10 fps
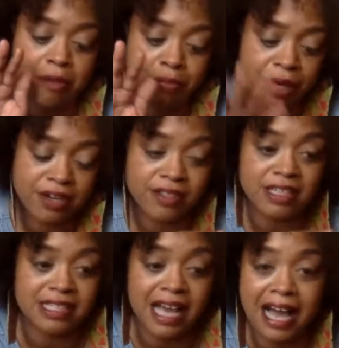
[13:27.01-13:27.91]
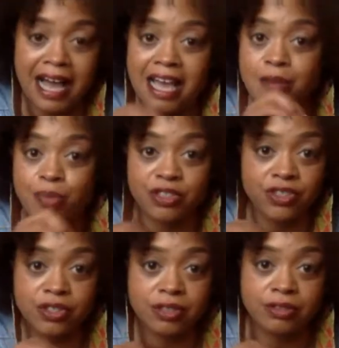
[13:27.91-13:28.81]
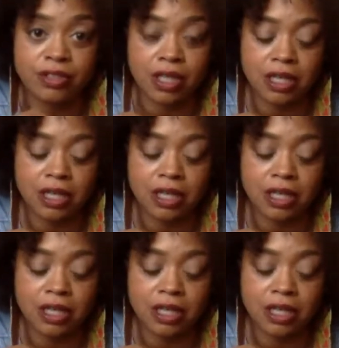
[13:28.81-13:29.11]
Butter the side, put your